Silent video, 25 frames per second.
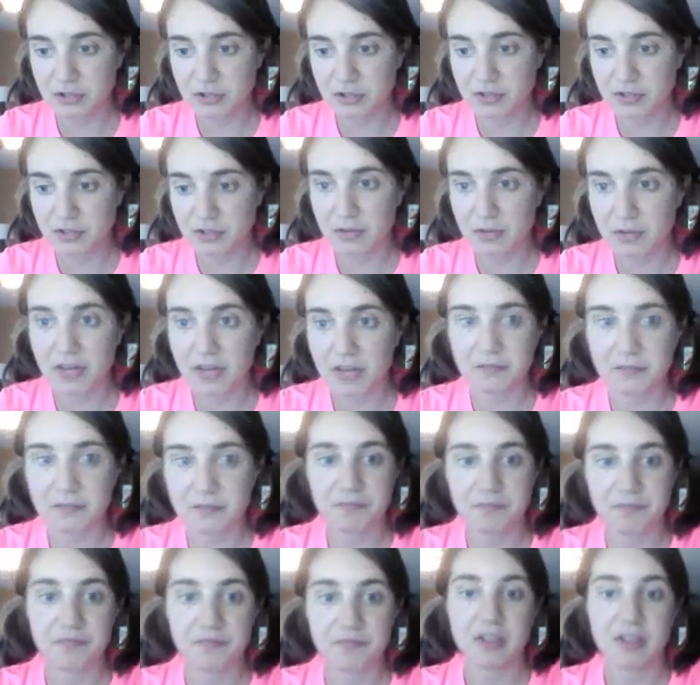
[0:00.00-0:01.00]
are at the bottom.
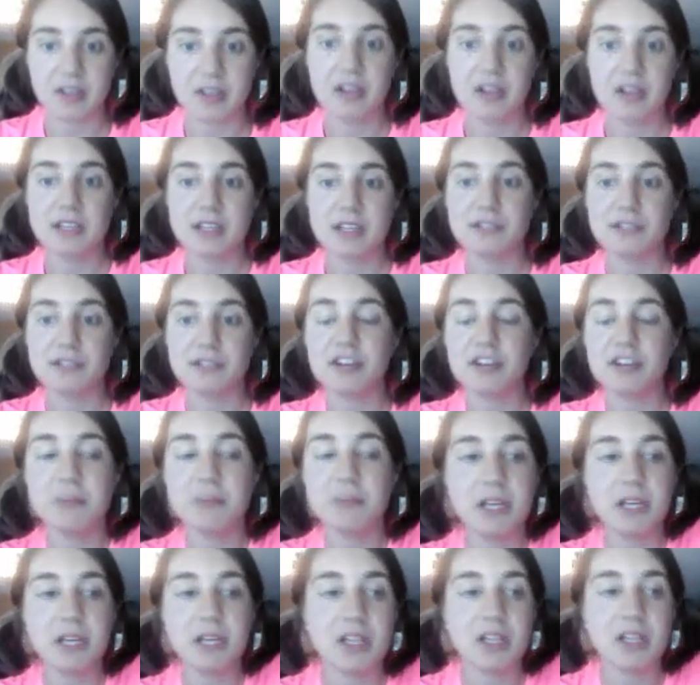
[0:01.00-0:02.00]
So we're going to
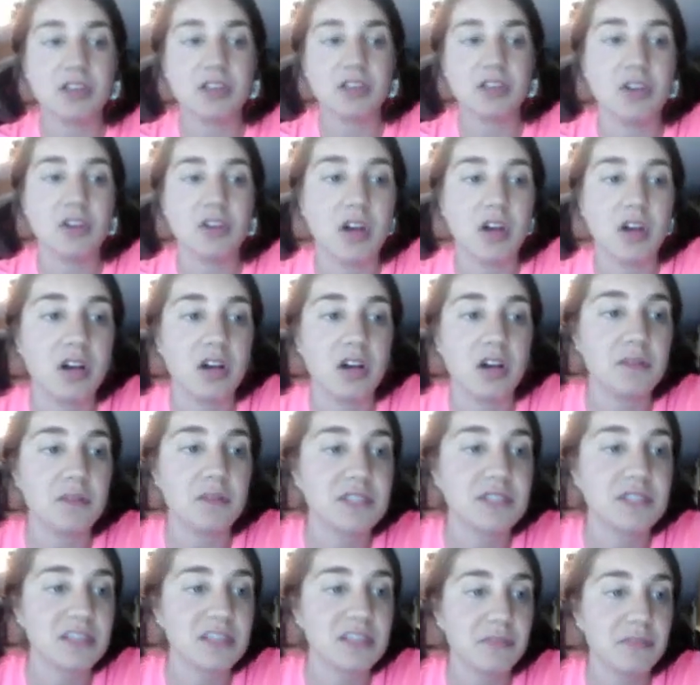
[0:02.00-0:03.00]
be
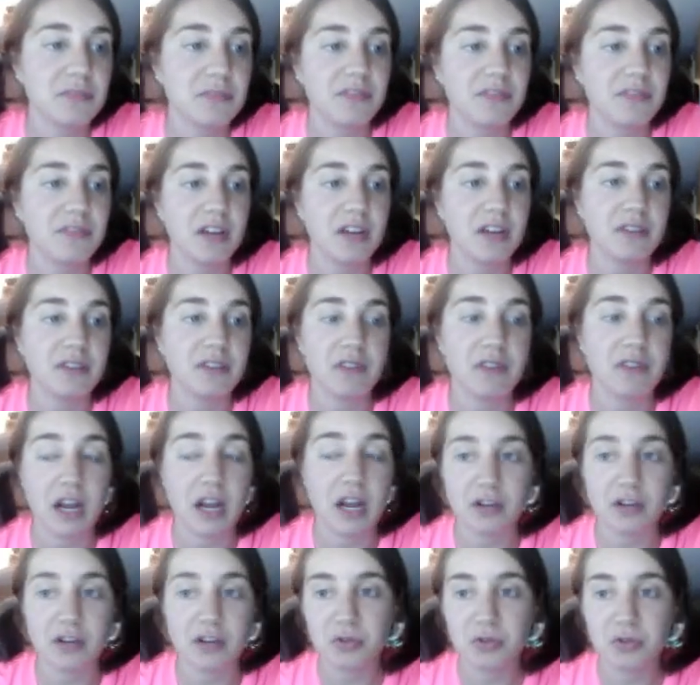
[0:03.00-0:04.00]
simplifying
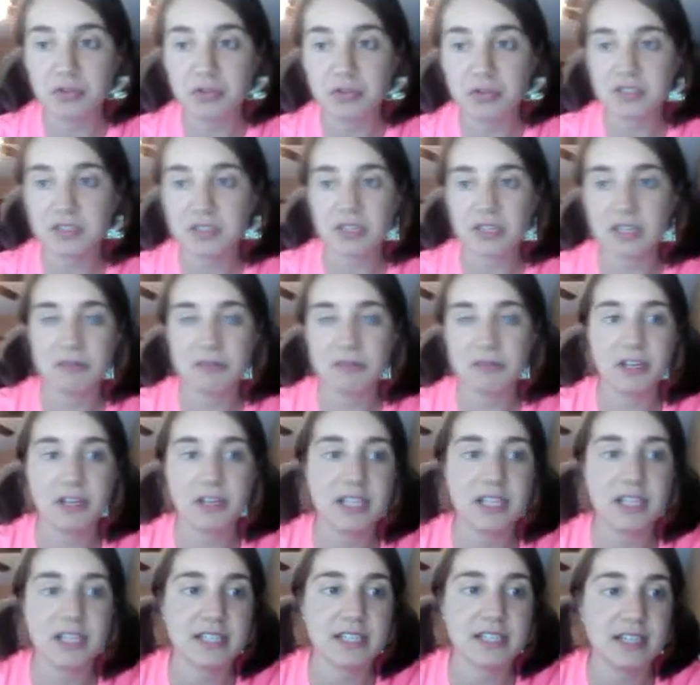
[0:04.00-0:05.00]
radicals, and we're going to
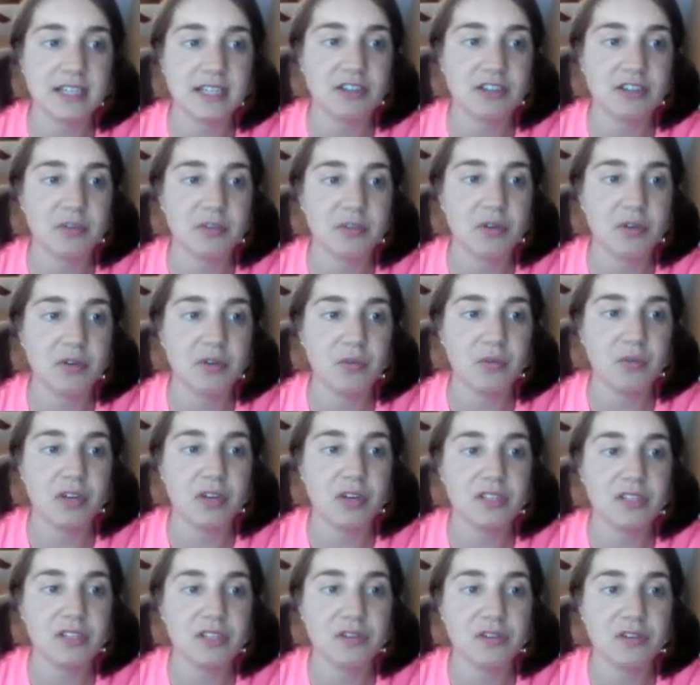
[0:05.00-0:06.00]
take a second to talk about what
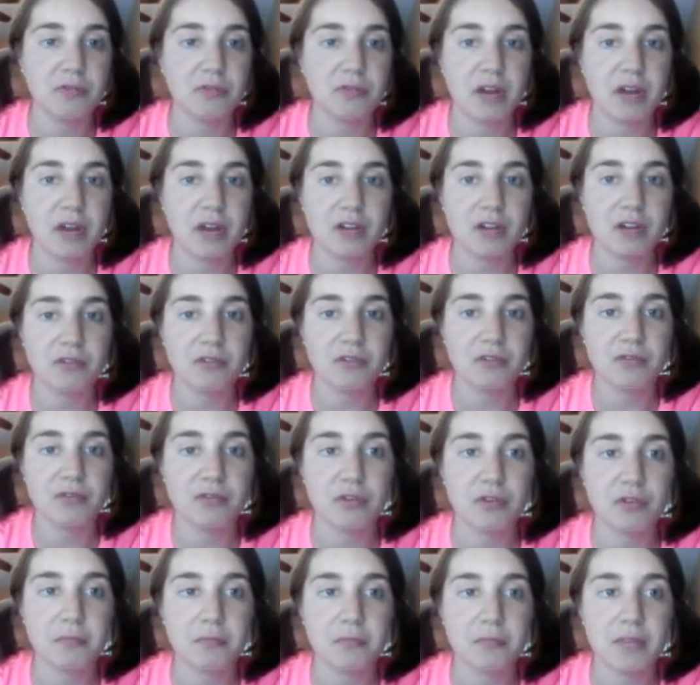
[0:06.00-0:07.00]
does radical
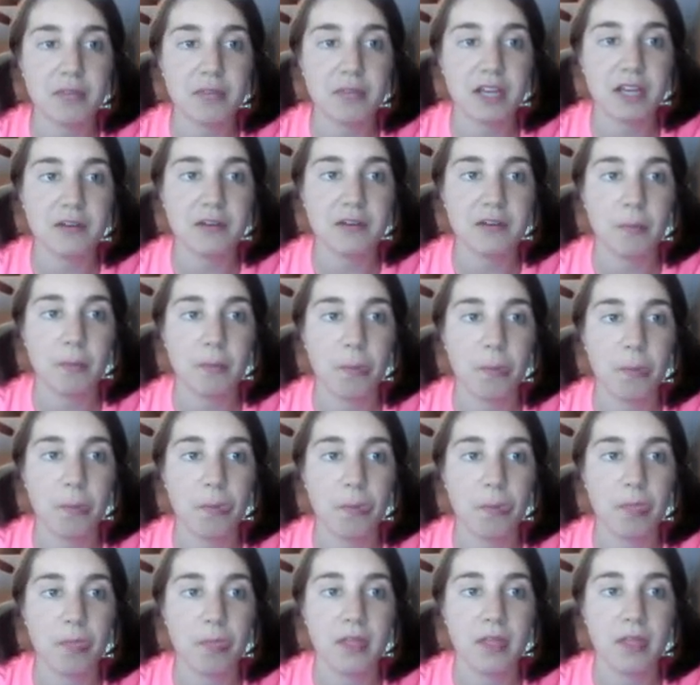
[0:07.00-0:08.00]
form mean.
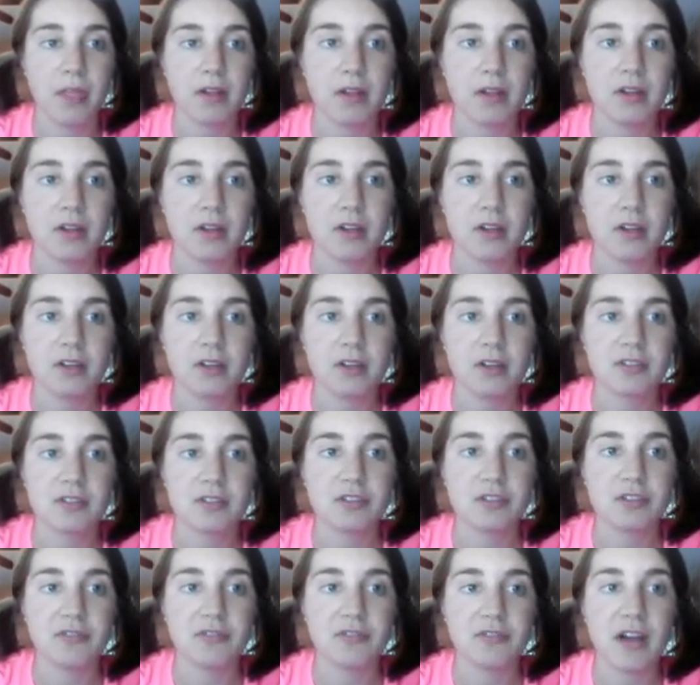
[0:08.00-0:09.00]

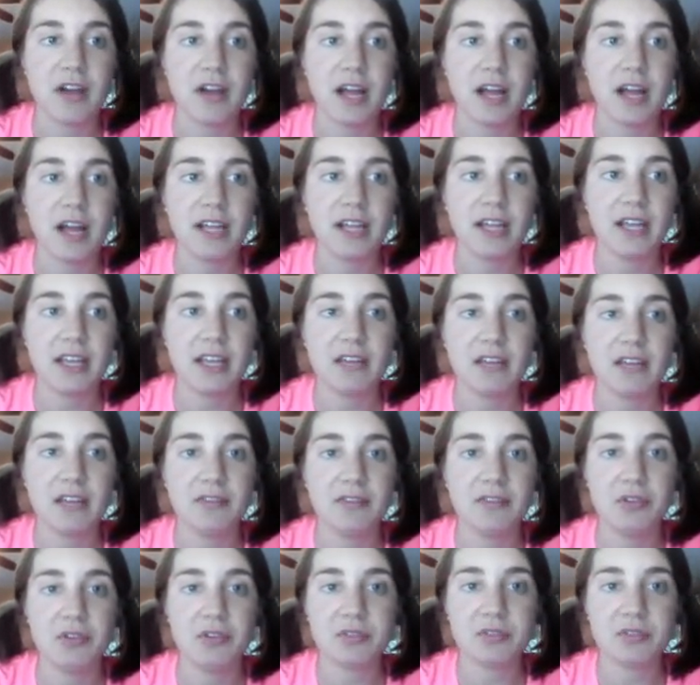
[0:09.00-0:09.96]
So if I gave you